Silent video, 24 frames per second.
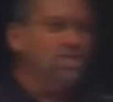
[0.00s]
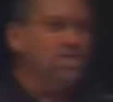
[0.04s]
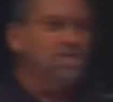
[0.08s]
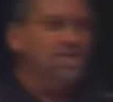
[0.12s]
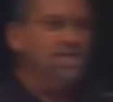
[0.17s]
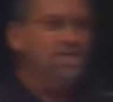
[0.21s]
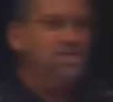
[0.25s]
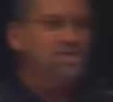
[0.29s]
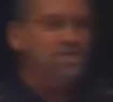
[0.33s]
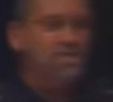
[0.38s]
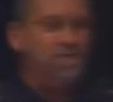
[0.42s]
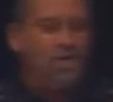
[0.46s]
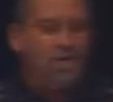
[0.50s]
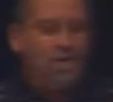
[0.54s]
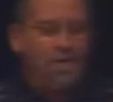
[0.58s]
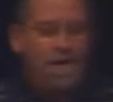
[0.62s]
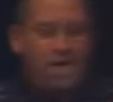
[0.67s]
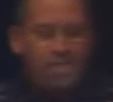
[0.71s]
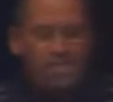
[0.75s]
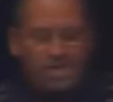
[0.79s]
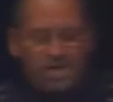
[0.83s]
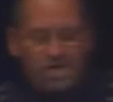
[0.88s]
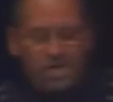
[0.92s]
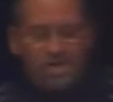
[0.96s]
And so
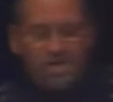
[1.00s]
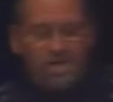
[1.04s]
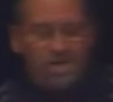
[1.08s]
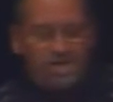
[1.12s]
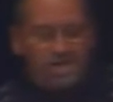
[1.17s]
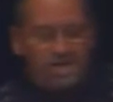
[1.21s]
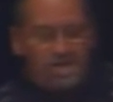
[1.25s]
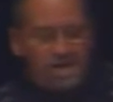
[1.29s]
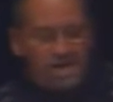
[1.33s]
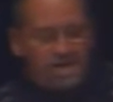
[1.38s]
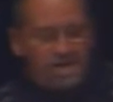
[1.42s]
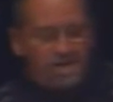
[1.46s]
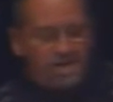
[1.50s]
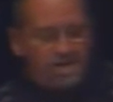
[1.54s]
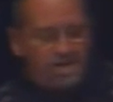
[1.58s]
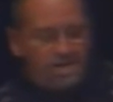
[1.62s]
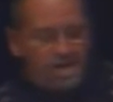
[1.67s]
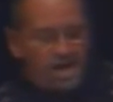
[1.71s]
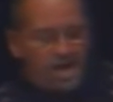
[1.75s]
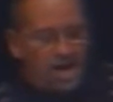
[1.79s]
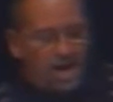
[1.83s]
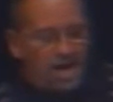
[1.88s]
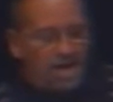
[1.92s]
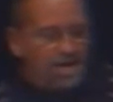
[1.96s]
I'm here to tell you
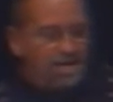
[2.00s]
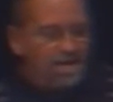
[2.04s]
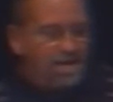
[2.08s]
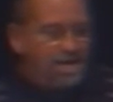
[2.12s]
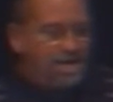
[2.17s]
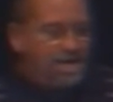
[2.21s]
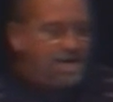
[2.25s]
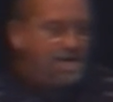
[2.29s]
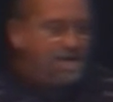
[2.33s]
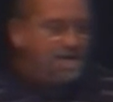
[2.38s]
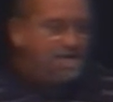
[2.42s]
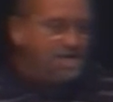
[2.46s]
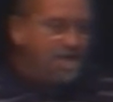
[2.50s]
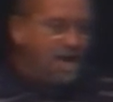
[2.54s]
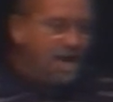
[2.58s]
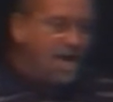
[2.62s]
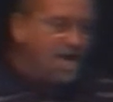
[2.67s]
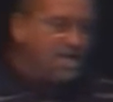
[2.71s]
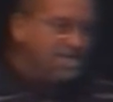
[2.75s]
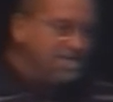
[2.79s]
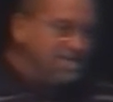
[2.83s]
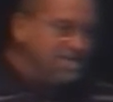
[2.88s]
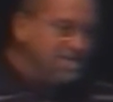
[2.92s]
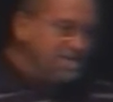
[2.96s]
tonight
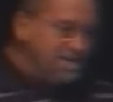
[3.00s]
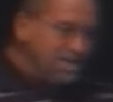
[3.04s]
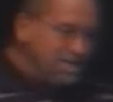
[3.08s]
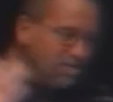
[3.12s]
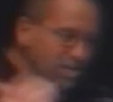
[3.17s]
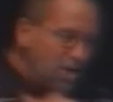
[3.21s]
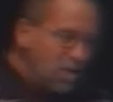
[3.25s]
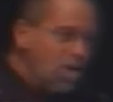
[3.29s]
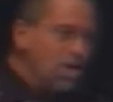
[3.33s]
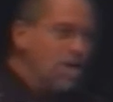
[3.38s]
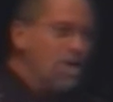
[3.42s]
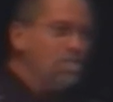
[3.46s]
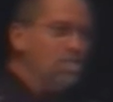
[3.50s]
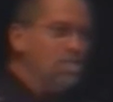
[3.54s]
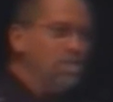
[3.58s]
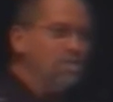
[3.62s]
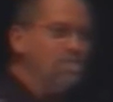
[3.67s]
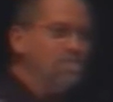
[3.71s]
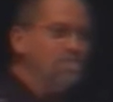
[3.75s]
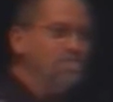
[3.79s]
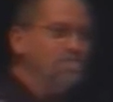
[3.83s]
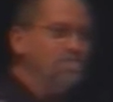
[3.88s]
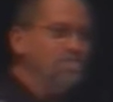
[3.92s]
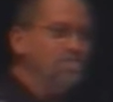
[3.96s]
not to give
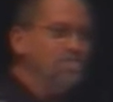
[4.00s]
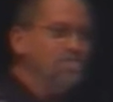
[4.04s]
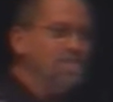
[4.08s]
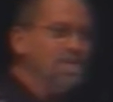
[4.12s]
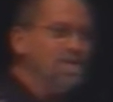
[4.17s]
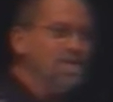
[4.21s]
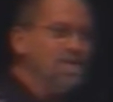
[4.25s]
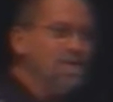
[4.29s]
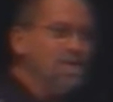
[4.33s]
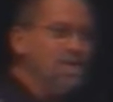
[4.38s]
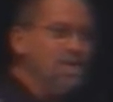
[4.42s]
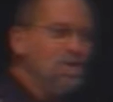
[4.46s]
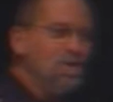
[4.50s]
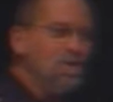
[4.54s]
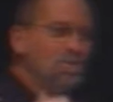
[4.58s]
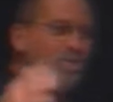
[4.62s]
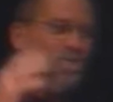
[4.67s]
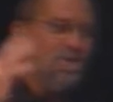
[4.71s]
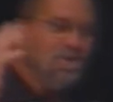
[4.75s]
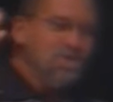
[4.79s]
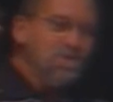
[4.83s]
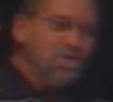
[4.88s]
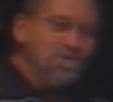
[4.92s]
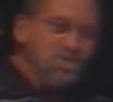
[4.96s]
up,
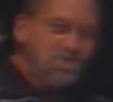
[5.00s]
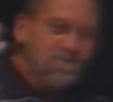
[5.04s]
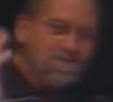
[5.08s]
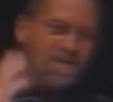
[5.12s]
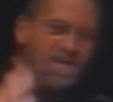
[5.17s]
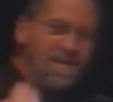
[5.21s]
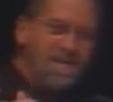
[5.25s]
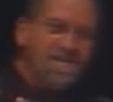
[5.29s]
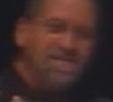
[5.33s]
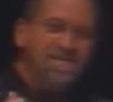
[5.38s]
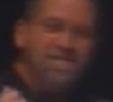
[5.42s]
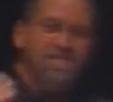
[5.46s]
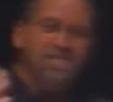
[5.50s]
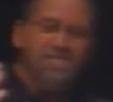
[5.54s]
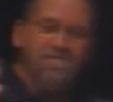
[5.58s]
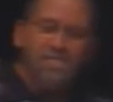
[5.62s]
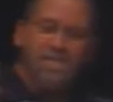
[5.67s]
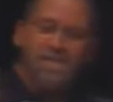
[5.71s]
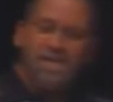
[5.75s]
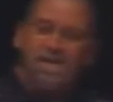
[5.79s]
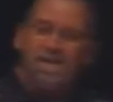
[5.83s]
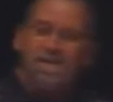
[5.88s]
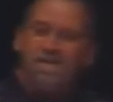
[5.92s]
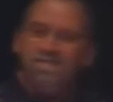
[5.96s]
but stand in
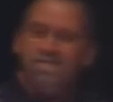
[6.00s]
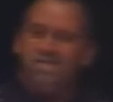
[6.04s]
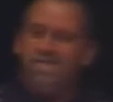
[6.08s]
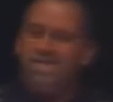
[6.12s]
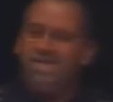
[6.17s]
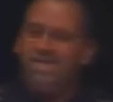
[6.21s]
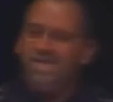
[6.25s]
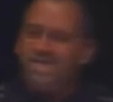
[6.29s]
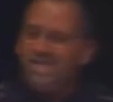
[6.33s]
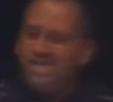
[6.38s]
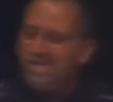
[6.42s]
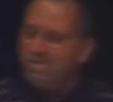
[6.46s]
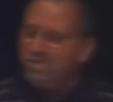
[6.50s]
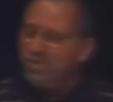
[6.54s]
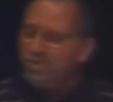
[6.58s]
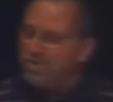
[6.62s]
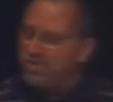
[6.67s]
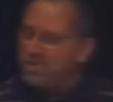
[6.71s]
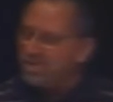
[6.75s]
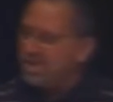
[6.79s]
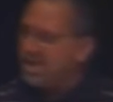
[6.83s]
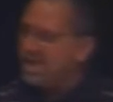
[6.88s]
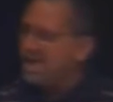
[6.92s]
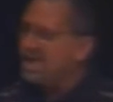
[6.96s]
faith. Keep
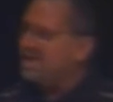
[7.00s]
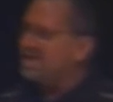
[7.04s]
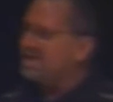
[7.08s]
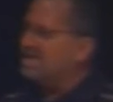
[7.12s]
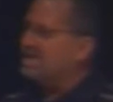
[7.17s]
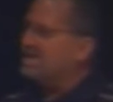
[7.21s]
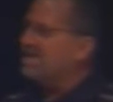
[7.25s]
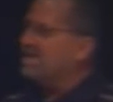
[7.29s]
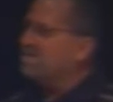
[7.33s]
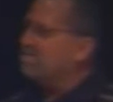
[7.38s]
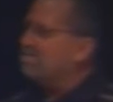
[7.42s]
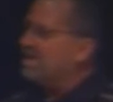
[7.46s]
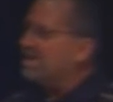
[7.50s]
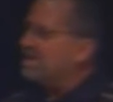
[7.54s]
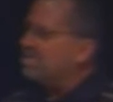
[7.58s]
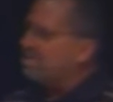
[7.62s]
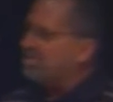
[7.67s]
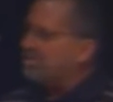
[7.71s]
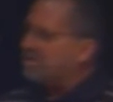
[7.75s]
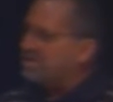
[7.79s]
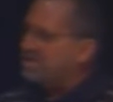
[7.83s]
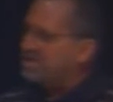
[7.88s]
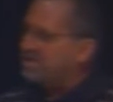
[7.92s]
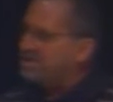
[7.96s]
standing and be
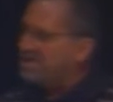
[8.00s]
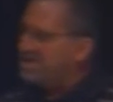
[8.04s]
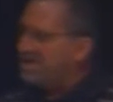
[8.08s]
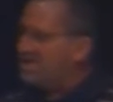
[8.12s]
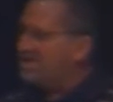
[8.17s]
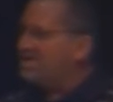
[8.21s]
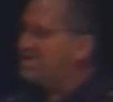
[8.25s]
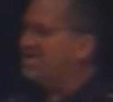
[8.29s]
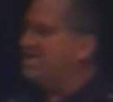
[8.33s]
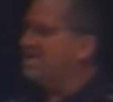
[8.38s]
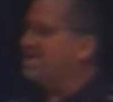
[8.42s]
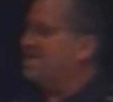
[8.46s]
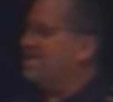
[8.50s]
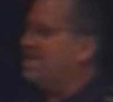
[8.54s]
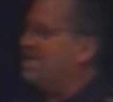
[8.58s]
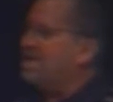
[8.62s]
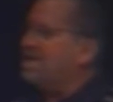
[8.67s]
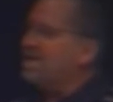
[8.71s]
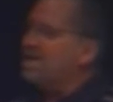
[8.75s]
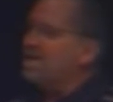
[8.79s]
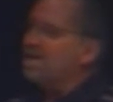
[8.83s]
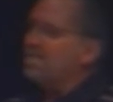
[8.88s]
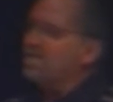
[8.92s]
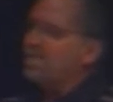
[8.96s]
persistent
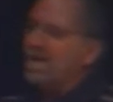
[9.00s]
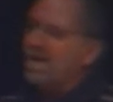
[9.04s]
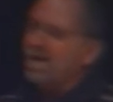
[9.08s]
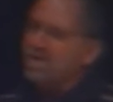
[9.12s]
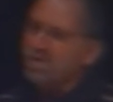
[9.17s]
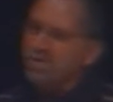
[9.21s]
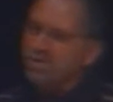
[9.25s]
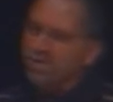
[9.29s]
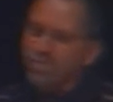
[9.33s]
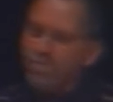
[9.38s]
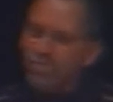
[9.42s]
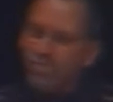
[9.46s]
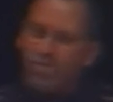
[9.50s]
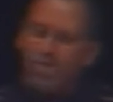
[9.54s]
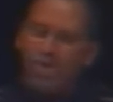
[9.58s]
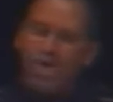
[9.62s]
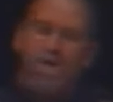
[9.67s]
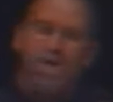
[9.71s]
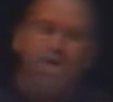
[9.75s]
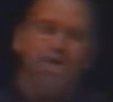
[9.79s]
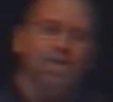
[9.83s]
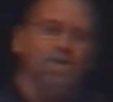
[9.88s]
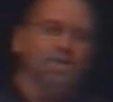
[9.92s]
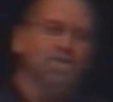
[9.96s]
about your
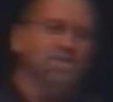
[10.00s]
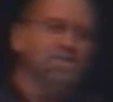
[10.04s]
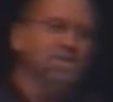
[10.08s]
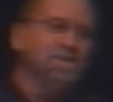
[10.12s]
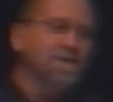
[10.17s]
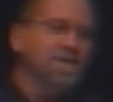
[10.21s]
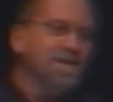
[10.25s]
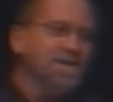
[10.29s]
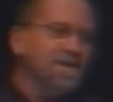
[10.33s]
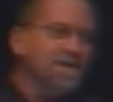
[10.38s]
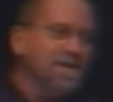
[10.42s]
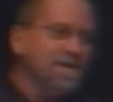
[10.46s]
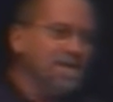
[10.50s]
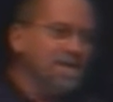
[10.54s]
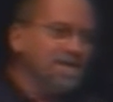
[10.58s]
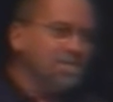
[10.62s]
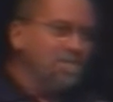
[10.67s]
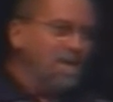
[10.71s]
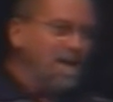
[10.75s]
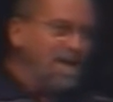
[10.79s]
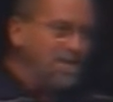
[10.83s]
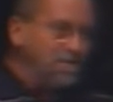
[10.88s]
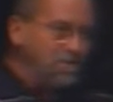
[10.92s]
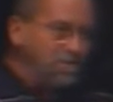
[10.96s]
prayers and
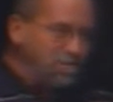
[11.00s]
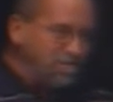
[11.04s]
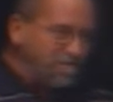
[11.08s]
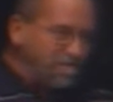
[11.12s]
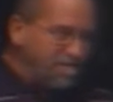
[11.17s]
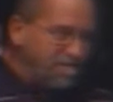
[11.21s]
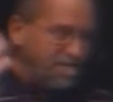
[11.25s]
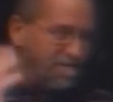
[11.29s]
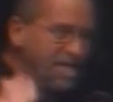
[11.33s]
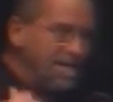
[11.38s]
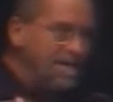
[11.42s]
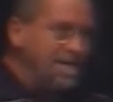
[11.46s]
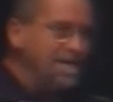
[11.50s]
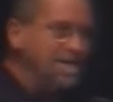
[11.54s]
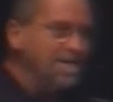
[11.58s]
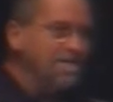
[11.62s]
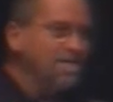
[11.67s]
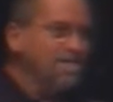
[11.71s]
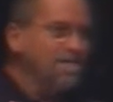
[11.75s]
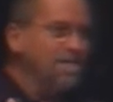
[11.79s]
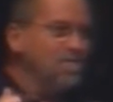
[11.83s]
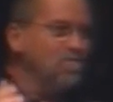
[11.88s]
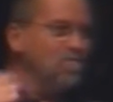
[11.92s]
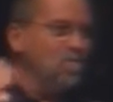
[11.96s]
about your
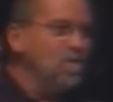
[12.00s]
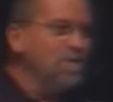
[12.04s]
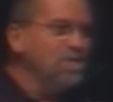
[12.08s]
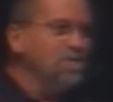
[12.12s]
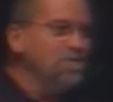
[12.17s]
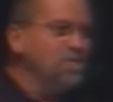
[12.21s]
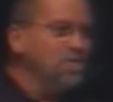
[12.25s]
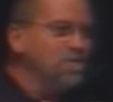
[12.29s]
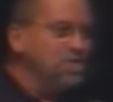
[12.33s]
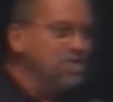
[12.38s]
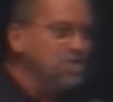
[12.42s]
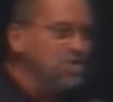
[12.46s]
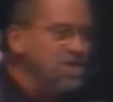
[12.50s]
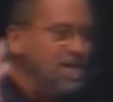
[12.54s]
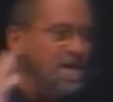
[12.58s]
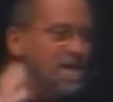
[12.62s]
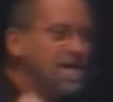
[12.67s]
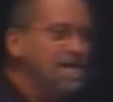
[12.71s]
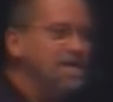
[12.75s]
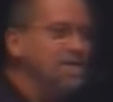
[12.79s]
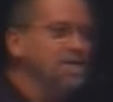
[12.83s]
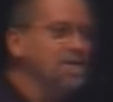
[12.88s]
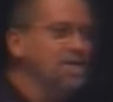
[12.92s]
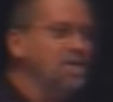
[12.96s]
faith and what you're
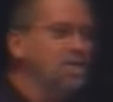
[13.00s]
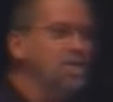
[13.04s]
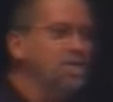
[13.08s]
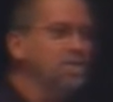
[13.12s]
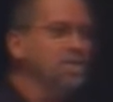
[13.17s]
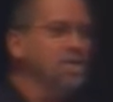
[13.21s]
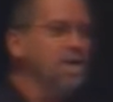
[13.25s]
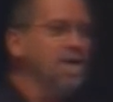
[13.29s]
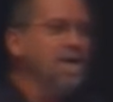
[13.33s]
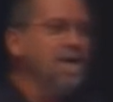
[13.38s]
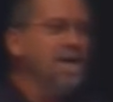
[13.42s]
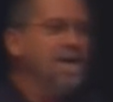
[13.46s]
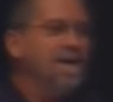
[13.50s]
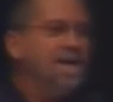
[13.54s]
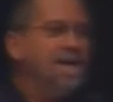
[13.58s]
standing on.